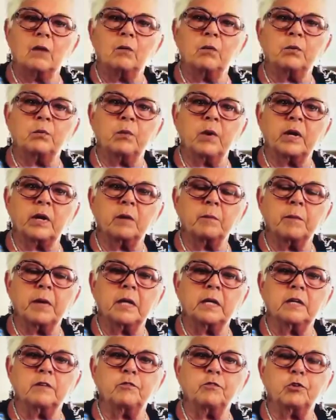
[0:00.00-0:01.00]
I need a
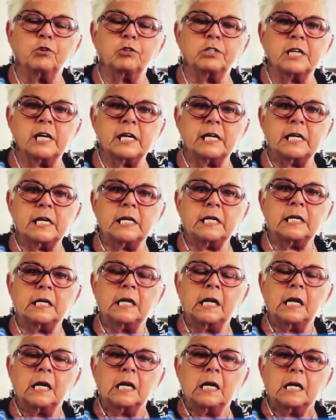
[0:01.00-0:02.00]
lot of therapy
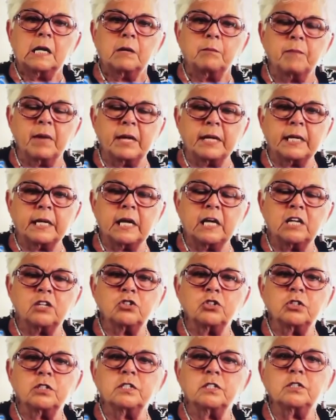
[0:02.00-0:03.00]
because I
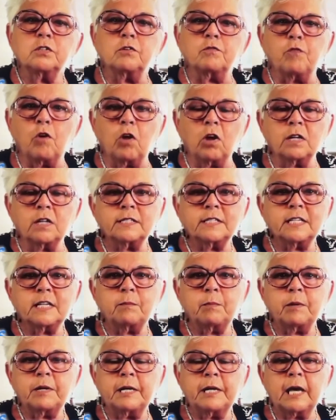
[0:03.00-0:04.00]
hear voices in
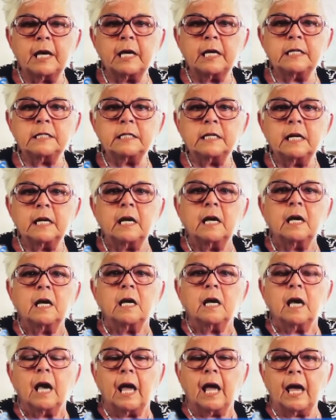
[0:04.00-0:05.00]
my head.
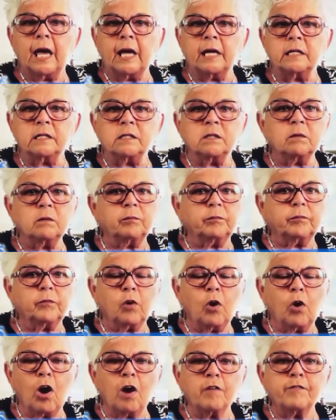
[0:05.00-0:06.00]

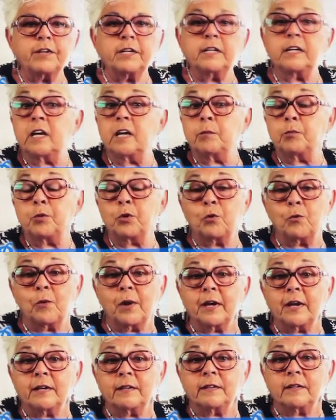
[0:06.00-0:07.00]
And more often than not,
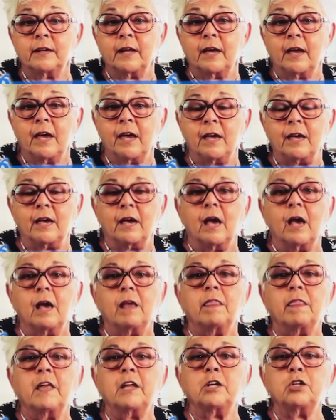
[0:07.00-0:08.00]
the voices say
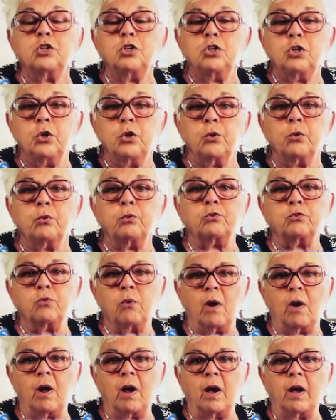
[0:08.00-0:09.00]
that your mouth
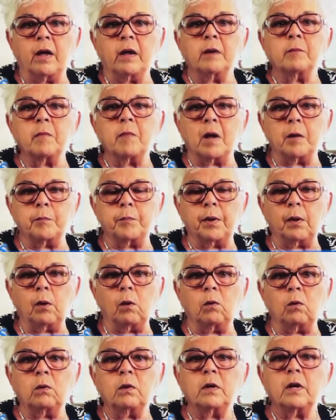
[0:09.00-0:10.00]
looks like a
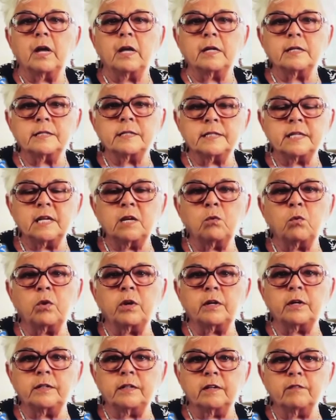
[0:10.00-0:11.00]
butthole with two
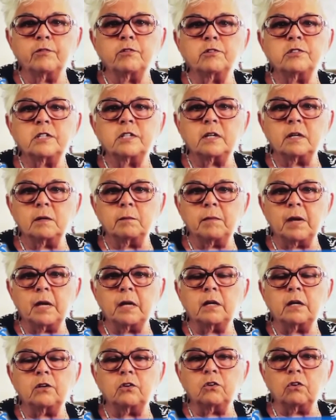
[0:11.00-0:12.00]
extra butts on
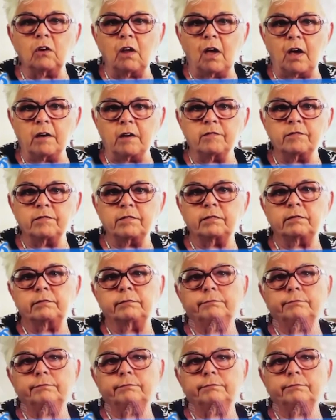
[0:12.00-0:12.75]
the sides.